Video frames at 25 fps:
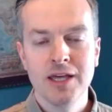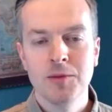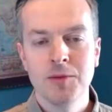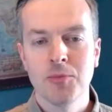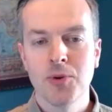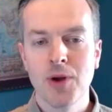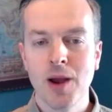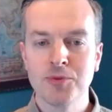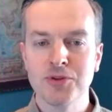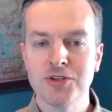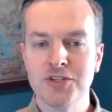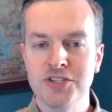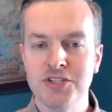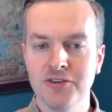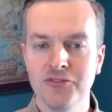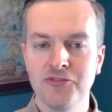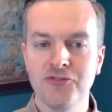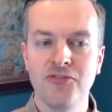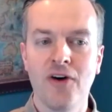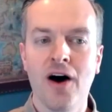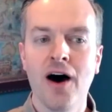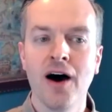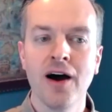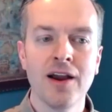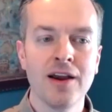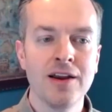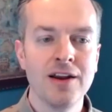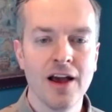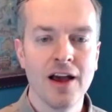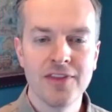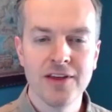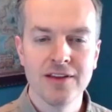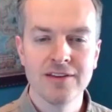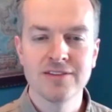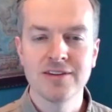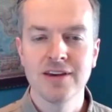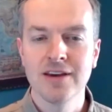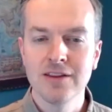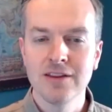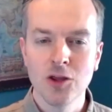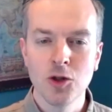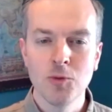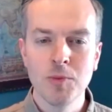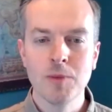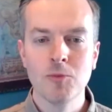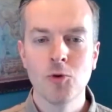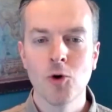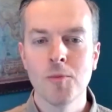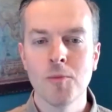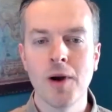perhaps define and then say a little
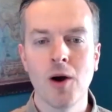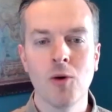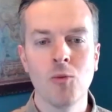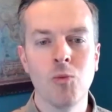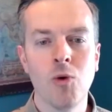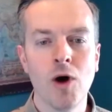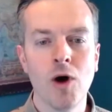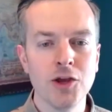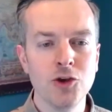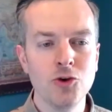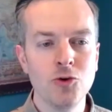bit more about what